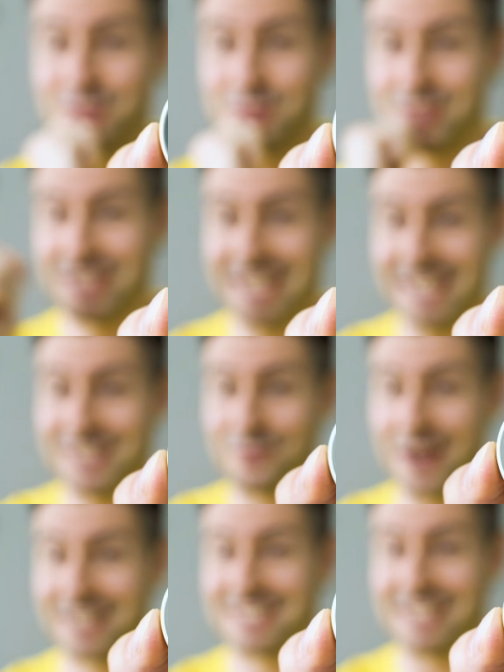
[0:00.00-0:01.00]
to see in
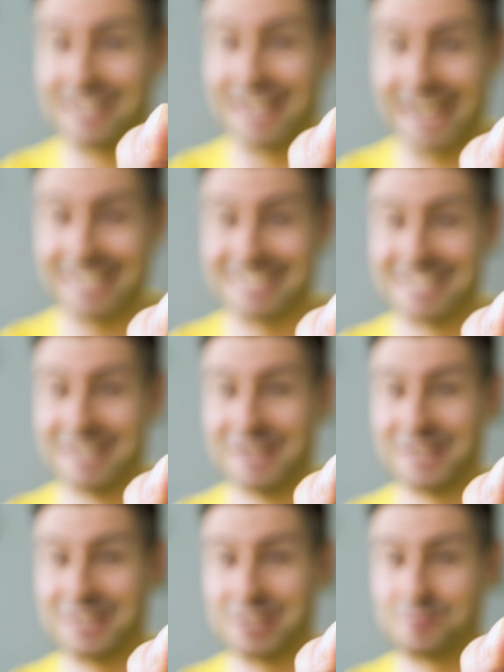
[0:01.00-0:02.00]
direct sunlight
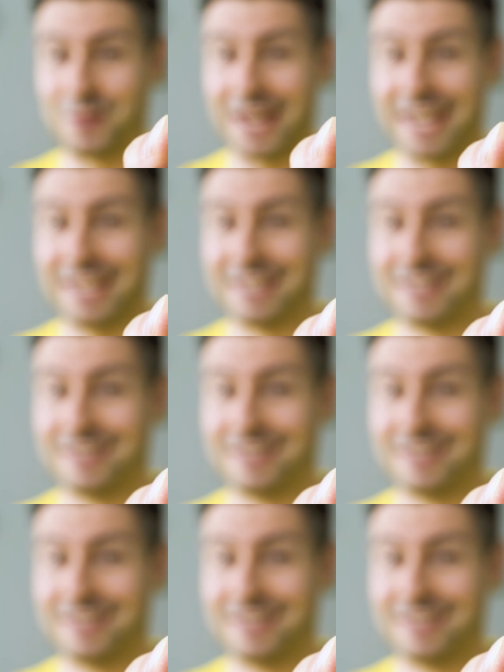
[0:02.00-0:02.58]
display.